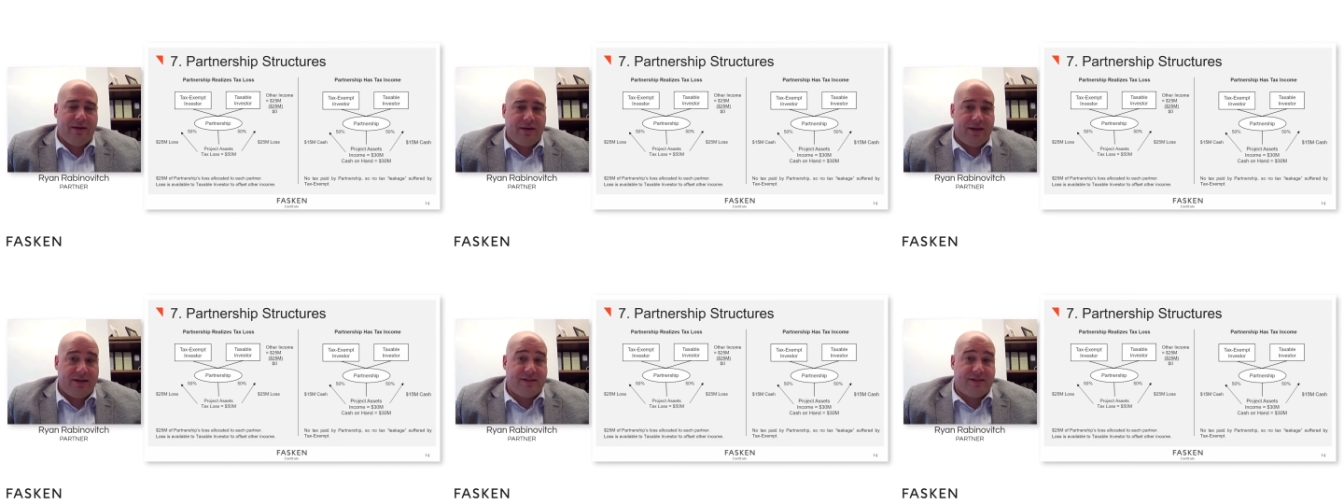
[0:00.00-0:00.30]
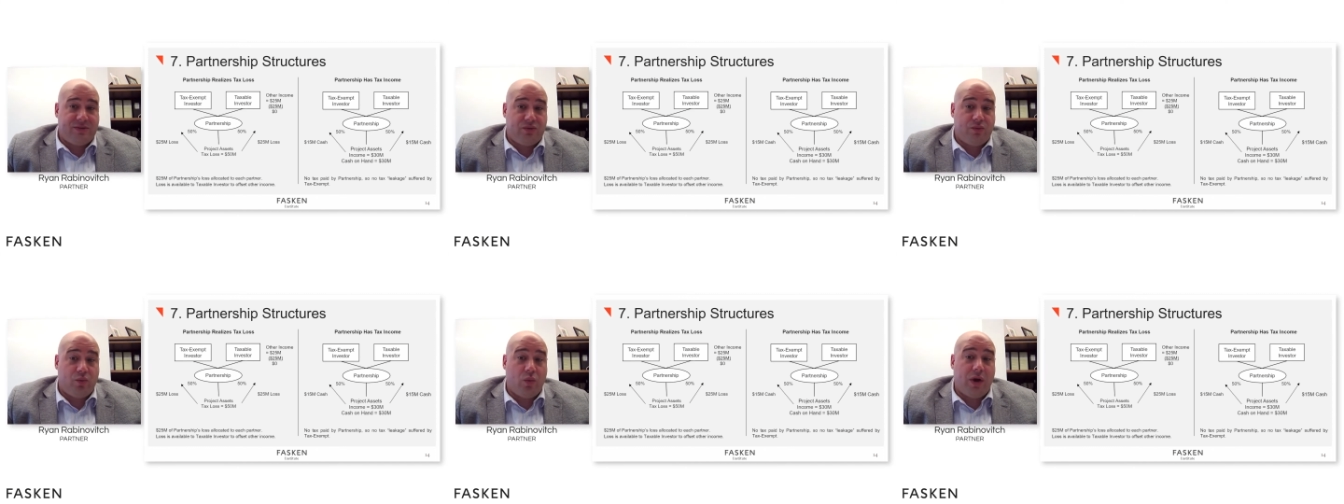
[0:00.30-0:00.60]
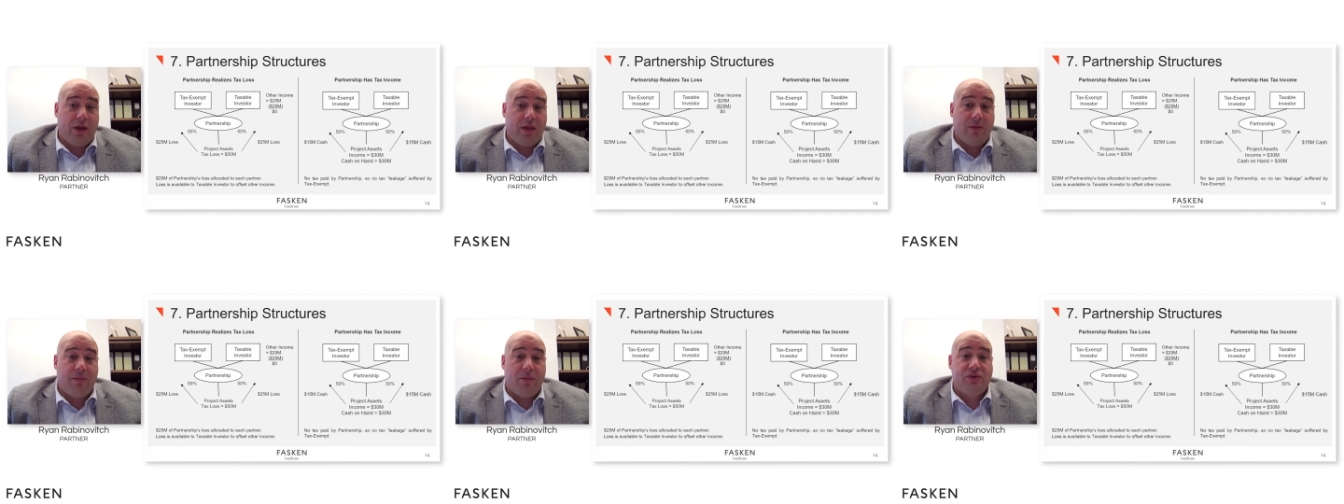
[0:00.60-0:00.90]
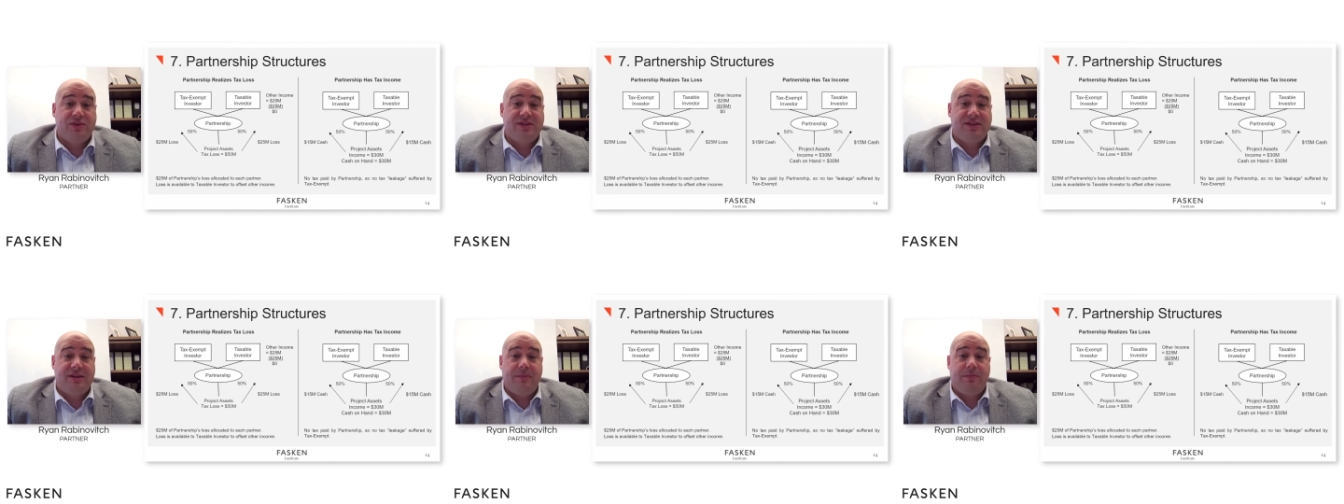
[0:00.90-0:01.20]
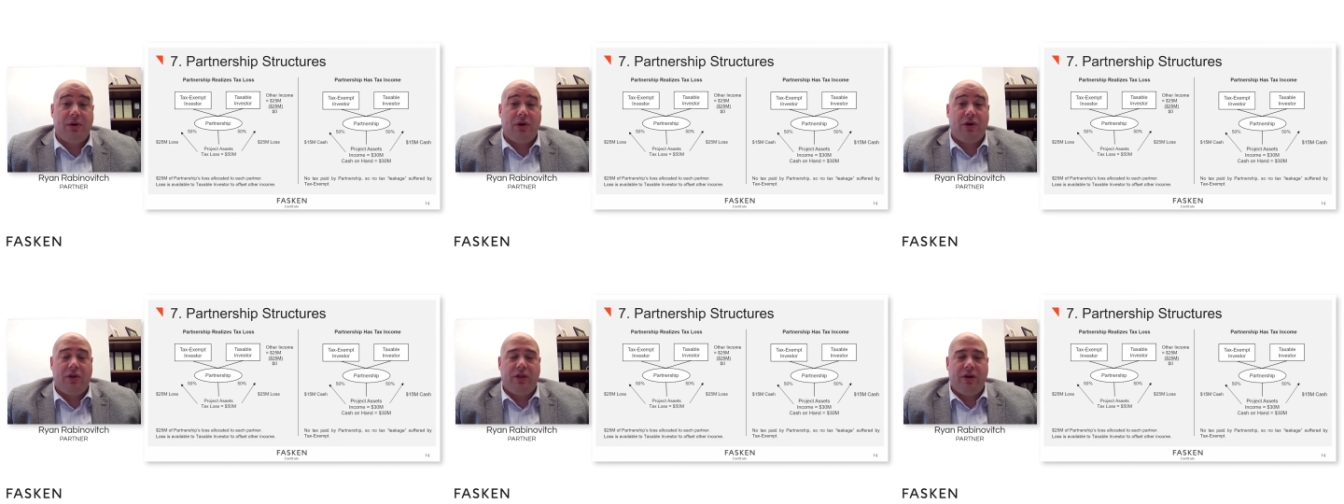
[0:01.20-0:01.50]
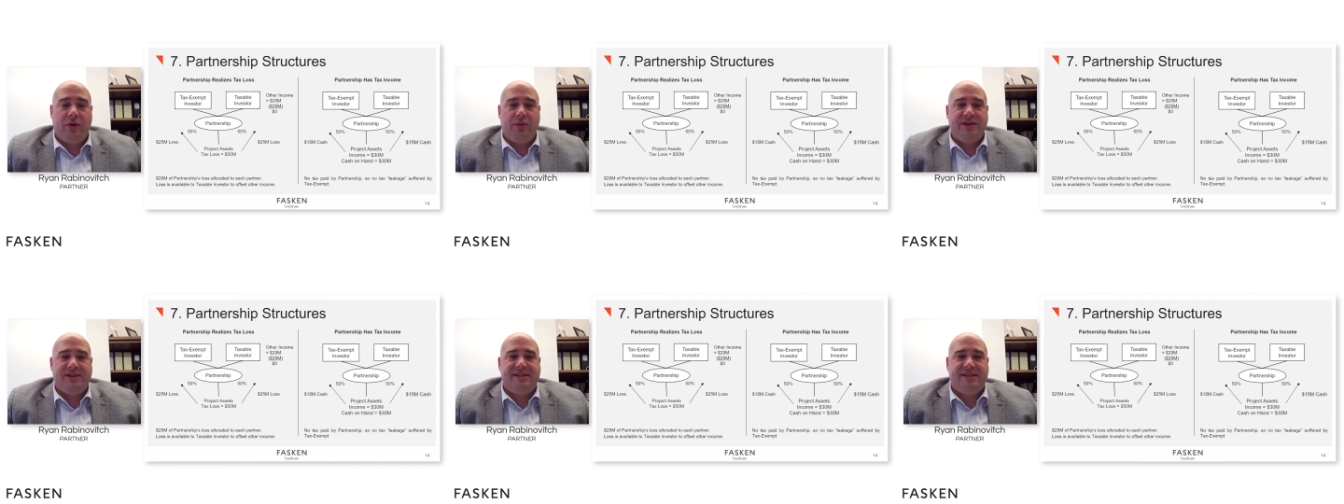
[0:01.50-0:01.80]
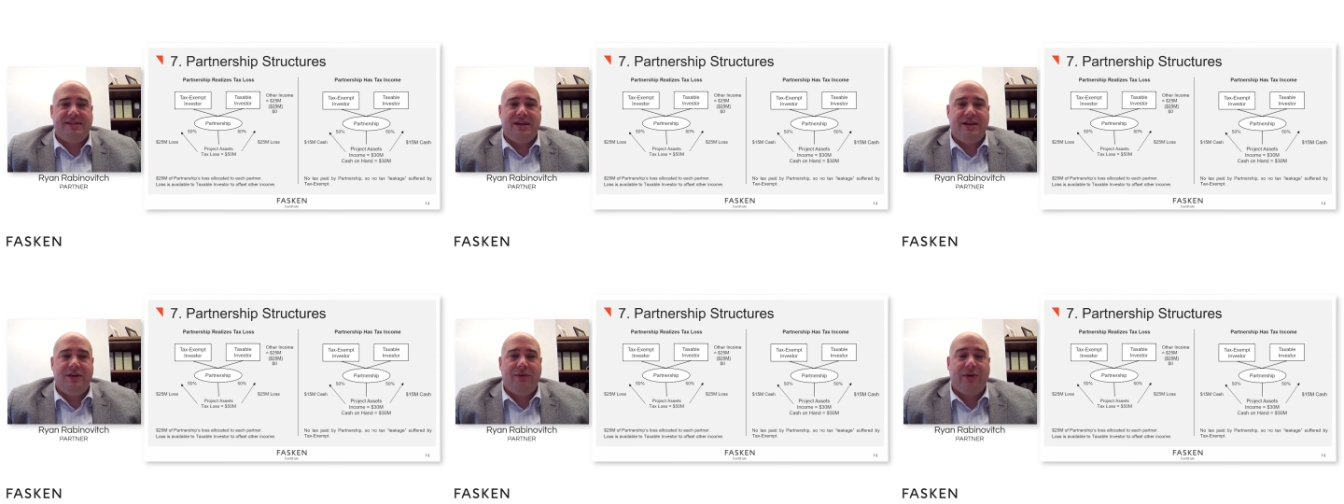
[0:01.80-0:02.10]
it's one of the most typical that we
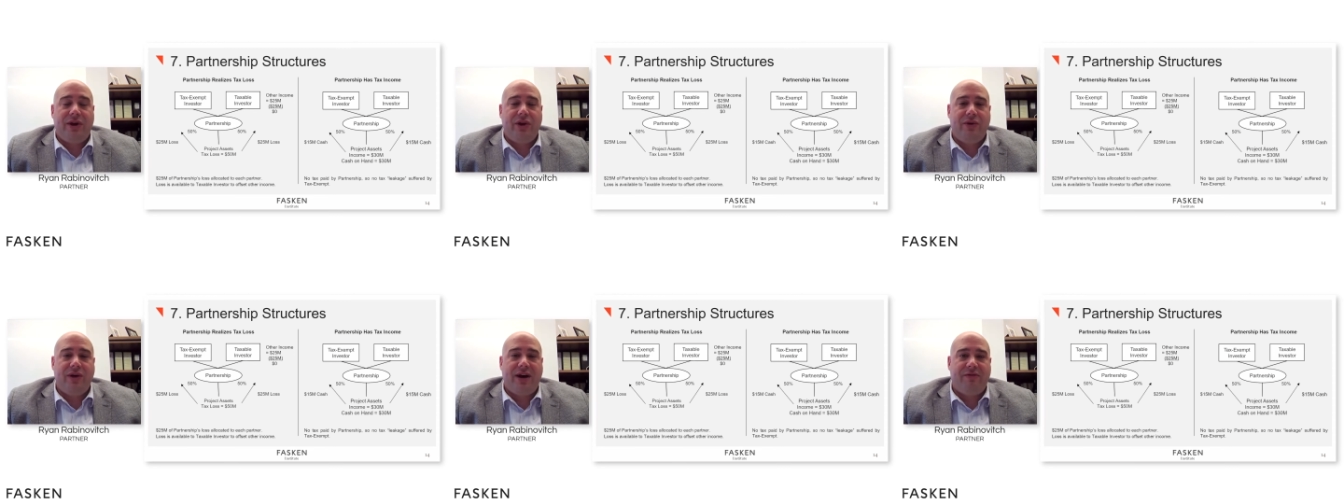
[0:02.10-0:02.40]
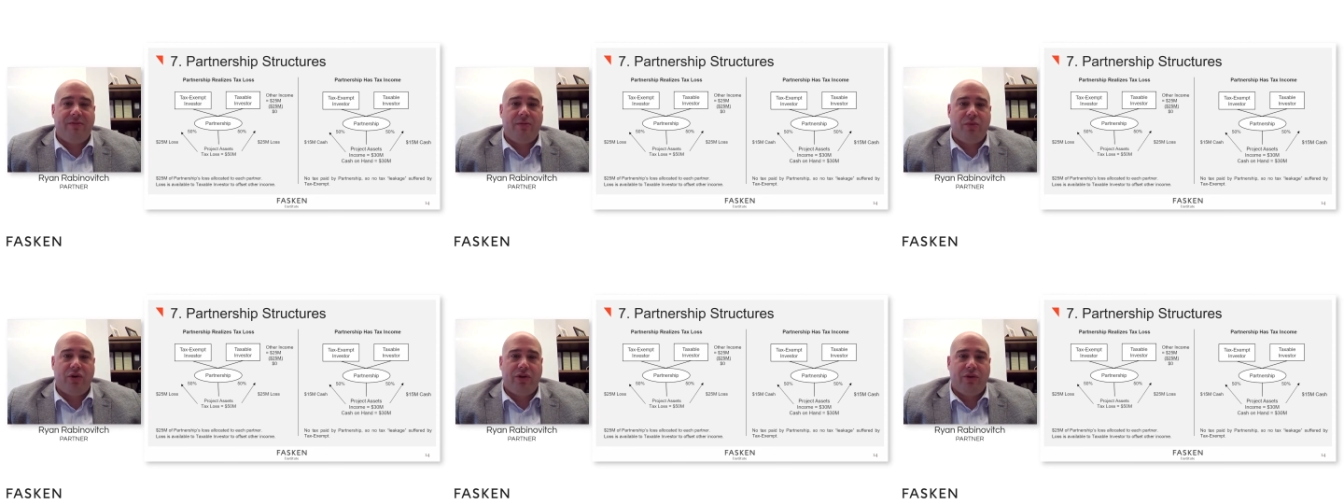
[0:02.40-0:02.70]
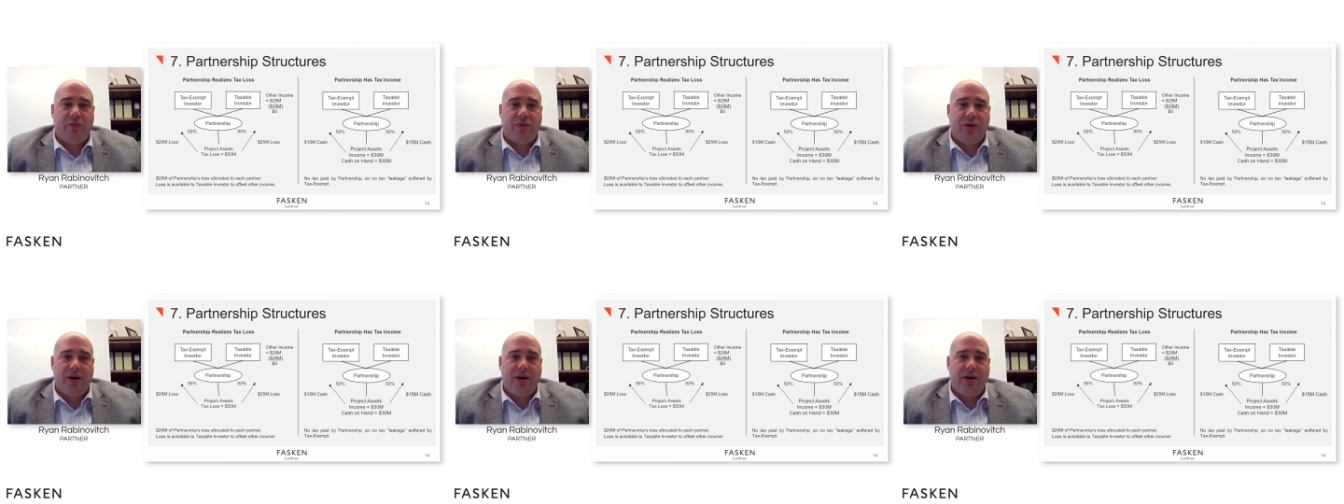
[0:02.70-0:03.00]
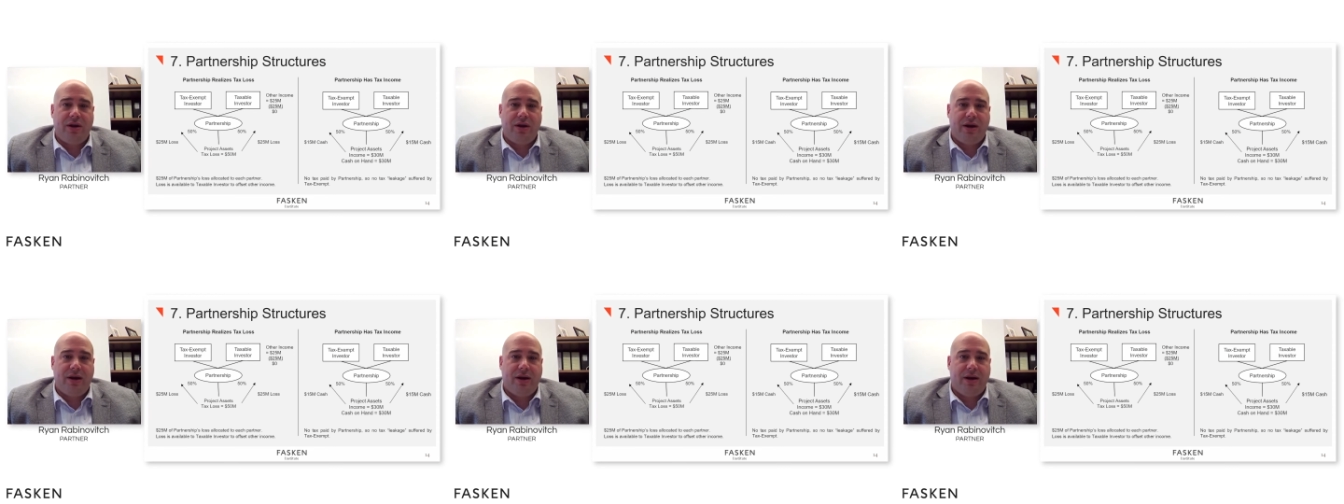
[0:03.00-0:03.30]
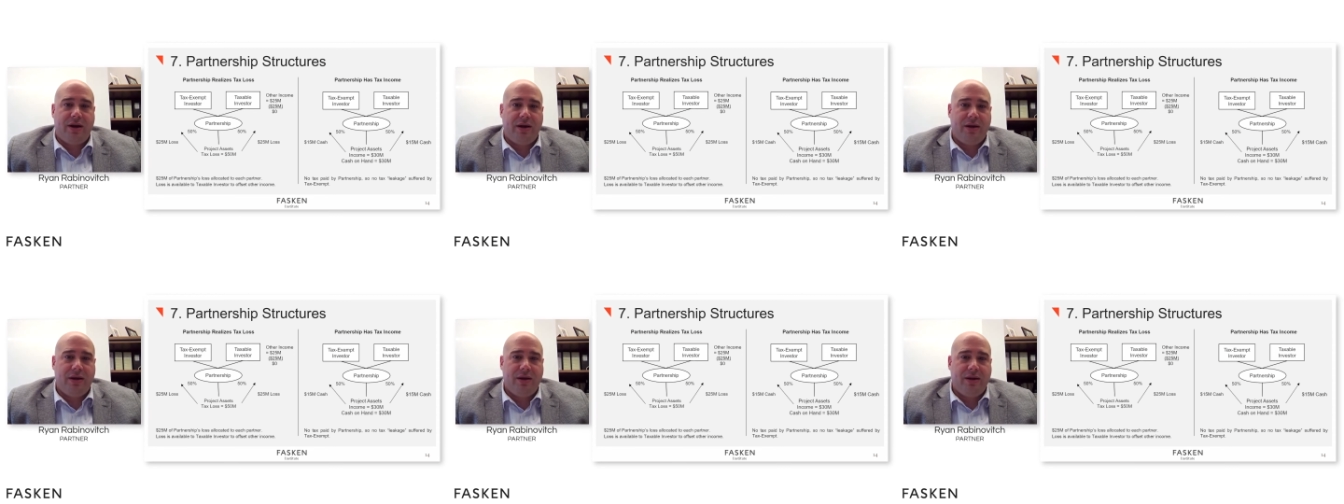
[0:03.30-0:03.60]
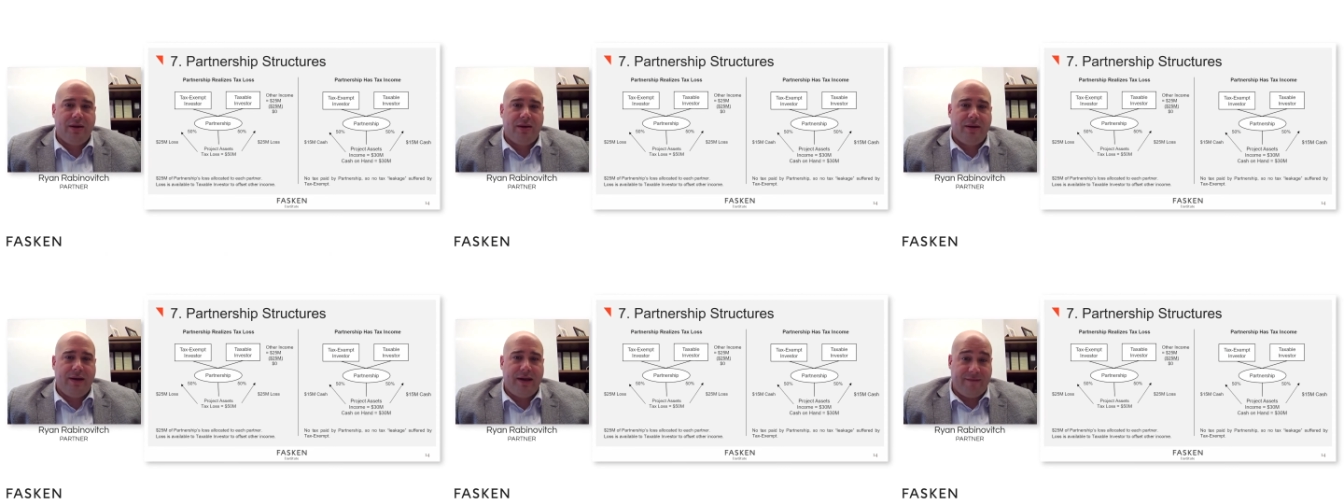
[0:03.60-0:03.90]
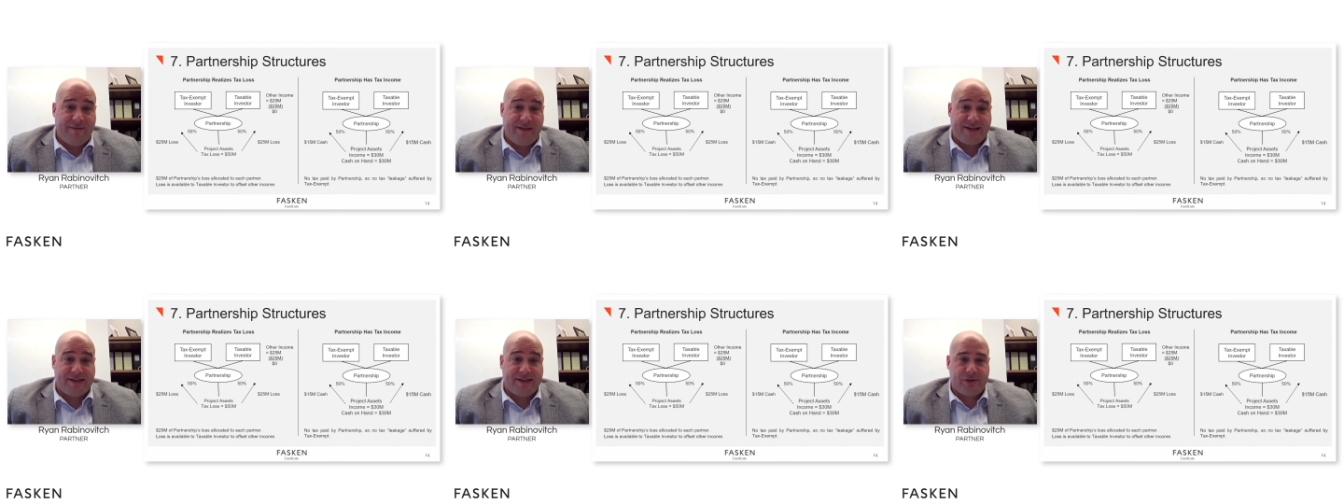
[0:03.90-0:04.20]
see where you have more than one
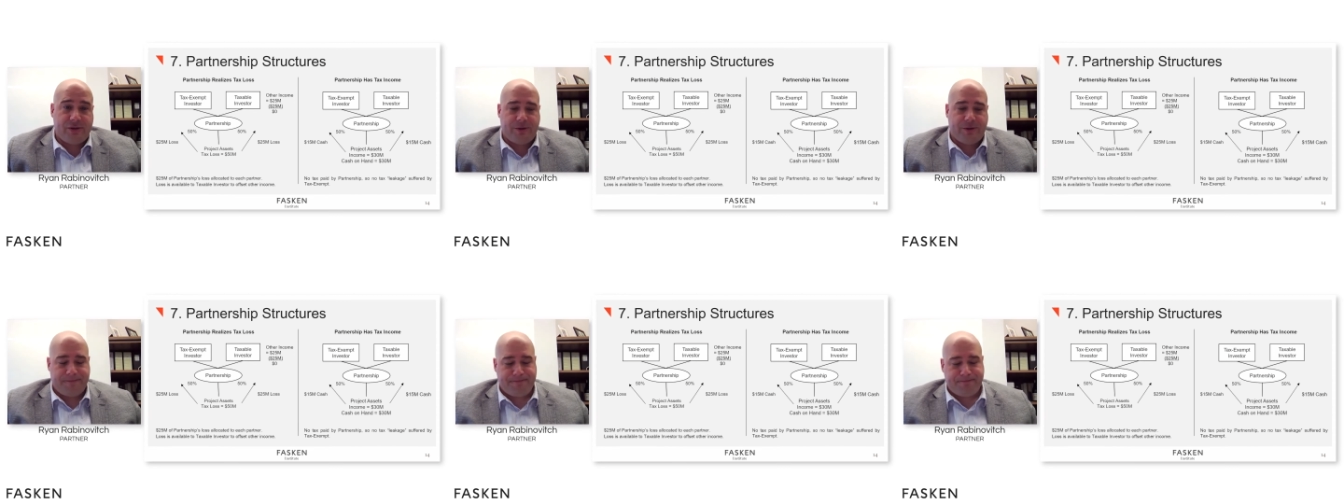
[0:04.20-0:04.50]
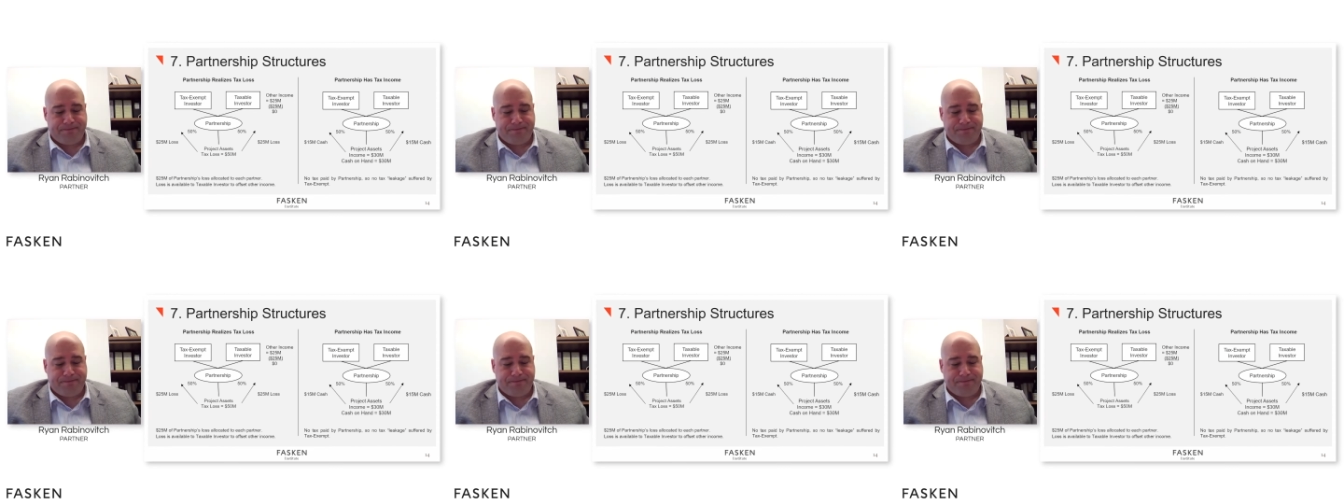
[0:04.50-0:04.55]
investor.